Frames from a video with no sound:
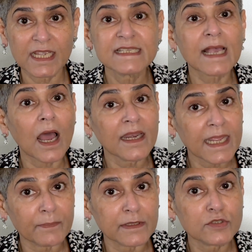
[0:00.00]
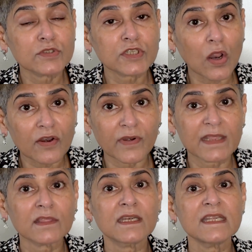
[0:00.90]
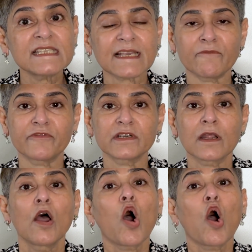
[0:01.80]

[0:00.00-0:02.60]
is unable to tolerate the discomfort